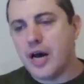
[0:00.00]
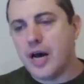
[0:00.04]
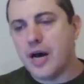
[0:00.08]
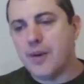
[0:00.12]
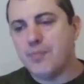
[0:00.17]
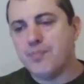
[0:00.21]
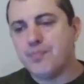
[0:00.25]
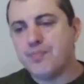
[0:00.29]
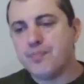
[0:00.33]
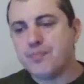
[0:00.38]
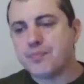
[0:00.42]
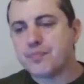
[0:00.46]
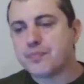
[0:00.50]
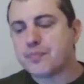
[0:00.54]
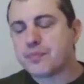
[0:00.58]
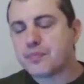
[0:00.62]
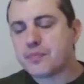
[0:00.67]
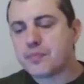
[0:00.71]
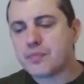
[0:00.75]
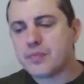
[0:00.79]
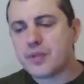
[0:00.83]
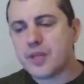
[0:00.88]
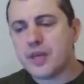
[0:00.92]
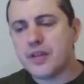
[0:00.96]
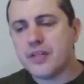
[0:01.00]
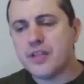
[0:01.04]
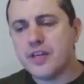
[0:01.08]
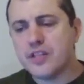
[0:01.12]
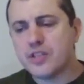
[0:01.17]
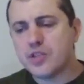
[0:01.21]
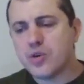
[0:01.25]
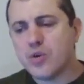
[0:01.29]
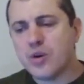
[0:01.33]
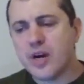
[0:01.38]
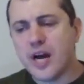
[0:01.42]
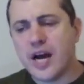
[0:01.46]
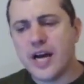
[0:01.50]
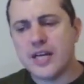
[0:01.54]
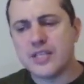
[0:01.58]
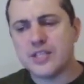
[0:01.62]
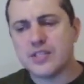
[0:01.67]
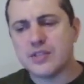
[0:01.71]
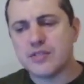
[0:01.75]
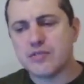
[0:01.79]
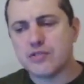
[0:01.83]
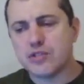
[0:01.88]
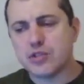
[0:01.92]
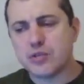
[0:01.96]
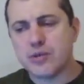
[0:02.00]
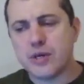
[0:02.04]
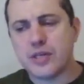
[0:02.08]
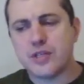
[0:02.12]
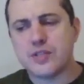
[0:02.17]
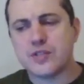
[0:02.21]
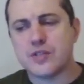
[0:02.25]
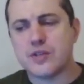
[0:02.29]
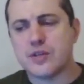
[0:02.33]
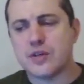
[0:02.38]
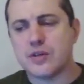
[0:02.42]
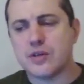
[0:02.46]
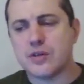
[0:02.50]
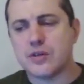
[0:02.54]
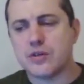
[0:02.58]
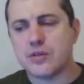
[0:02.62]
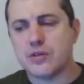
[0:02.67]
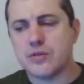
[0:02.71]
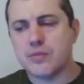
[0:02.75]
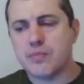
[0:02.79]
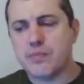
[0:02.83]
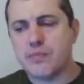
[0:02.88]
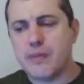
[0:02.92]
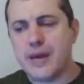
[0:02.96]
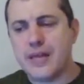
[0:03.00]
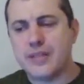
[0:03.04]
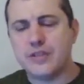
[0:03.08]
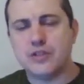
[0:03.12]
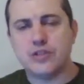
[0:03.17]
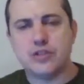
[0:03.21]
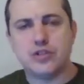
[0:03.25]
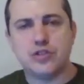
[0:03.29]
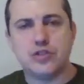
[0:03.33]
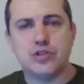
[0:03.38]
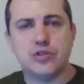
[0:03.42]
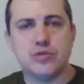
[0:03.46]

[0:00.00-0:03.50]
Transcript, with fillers: Um, there's all kinds of tricks that are meant